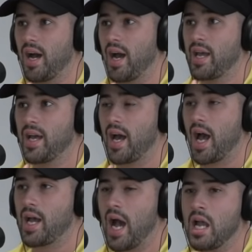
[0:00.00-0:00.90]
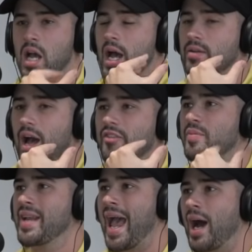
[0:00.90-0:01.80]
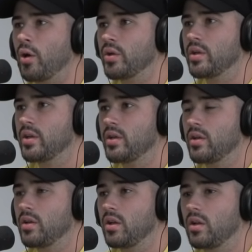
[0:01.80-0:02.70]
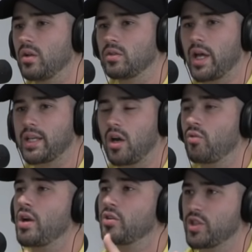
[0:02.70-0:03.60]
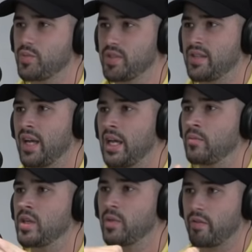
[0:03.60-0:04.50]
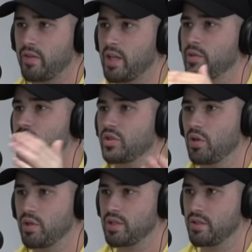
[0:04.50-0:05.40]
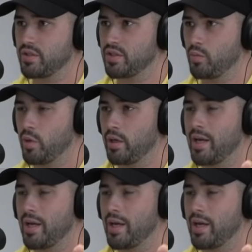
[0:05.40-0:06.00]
I, I, I, I've been out like around Christmas time. Me and my family usually go to dinner somewhere,